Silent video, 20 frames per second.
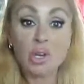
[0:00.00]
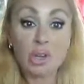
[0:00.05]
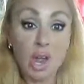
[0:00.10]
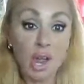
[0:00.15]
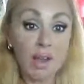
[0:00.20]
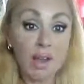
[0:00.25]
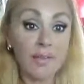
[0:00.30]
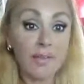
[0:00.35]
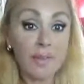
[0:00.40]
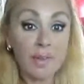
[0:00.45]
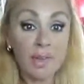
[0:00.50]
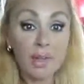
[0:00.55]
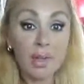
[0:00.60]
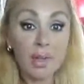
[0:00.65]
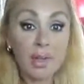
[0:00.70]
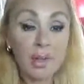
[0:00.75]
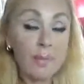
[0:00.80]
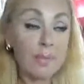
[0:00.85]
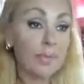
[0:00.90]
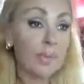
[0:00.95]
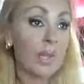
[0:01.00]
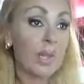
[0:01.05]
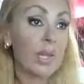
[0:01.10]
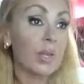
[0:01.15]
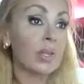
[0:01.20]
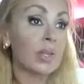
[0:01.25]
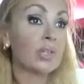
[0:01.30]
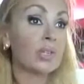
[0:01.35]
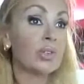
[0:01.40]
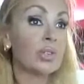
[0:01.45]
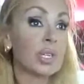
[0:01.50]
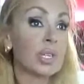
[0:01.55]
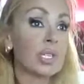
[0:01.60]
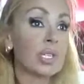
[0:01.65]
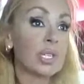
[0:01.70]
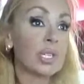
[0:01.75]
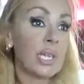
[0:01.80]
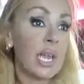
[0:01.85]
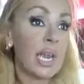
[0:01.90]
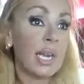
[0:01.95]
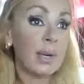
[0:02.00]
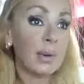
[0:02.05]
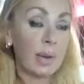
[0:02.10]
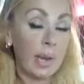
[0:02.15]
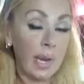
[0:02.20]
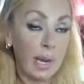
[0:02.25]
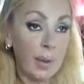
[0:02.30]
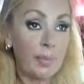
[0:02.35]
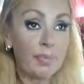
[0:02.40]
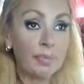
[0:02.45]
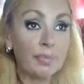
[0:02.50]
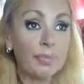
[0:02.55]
life. Like, there's a saying, like,